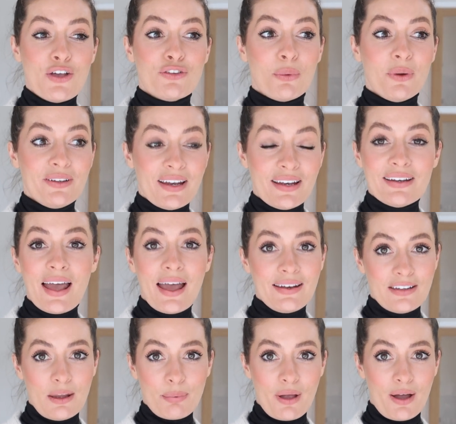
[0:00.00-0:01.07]
So we didn't
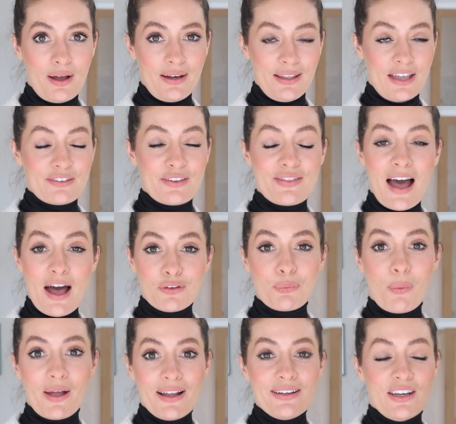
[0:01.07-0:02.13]
end up curling it. So
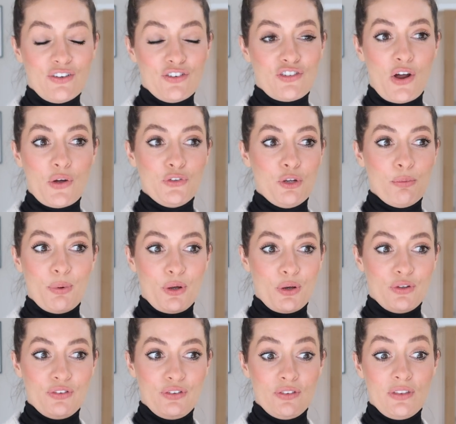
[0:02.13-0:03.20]
that's why I didn't show you
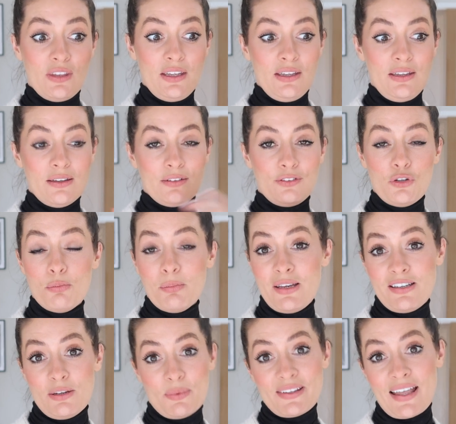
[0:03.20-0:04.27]
because the Zoom
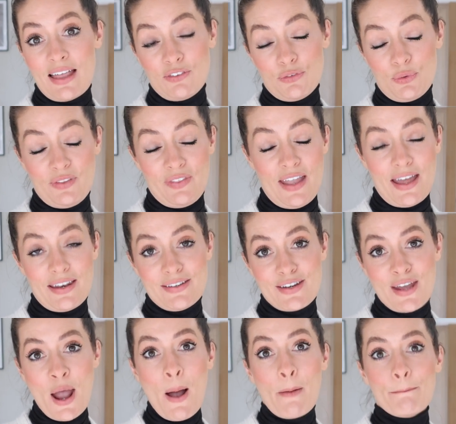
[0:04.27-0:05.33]
meeting was cancelled in the end.